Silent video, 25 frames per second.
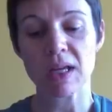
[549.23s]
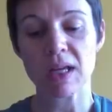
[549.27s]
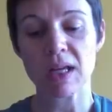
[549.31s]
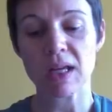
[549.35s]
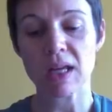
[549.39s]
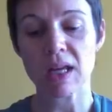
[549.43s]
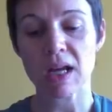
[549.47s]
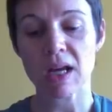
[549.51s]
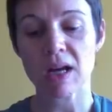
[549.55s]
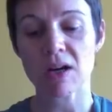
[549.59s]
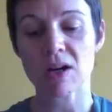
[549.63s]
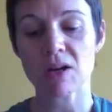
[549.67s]

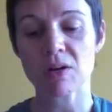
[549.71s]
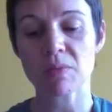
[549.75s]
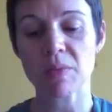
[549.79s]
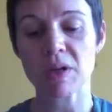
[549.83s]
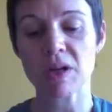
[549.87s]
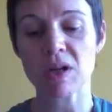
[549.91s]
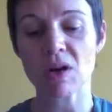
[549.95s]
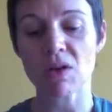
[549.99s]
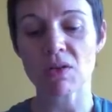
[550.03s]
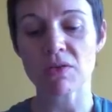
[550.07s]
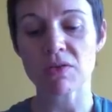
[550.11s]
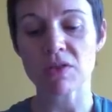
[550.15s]
He carried
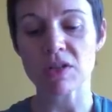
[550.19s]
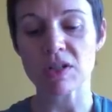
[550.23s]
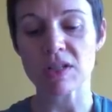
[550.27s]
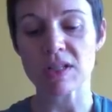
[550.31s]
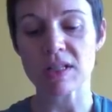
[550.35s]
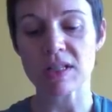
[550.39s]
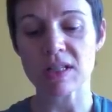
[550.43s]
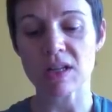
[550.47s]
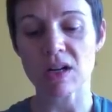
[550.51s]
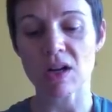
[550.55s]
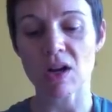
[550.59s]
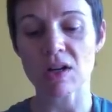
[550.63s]
me over to
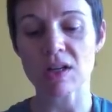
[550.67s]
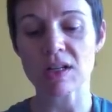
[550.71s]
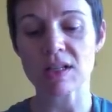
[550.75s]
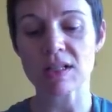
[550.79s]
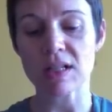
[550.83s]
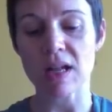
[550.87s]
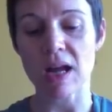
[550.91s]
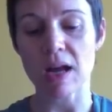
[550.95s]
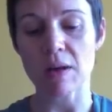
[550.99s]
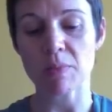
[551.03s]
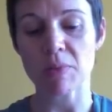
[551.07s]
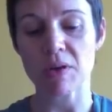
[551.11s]
sit on
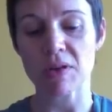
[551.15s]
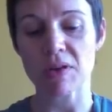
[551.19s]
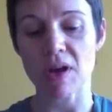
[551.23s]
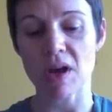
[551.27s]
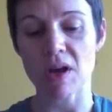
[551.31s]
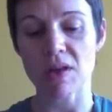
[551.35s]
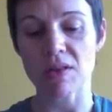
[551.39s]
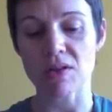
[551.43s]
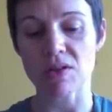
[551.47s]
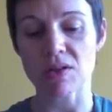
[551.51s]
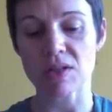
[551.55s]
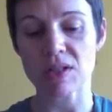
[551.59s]
his lap on the
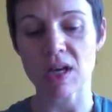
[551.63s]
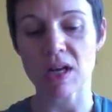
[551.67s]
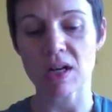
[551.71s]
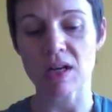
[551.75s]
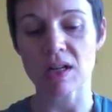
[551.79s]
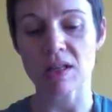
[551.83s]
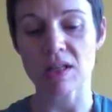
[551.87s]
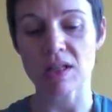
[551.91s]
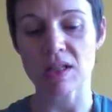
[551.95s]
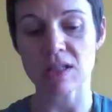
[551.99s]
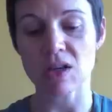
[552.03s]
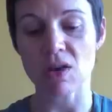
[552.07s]
other side
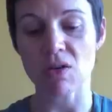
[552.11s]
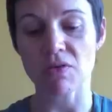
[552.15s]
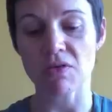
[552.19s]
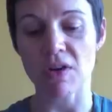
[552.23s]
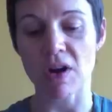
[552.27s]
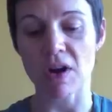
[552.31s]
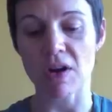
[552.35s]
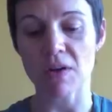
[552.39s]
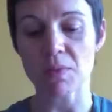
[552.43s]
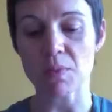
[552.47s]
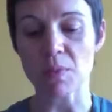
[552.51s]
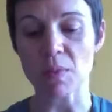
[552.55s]
of the
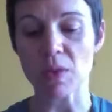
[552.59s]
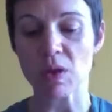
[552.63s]
sofa.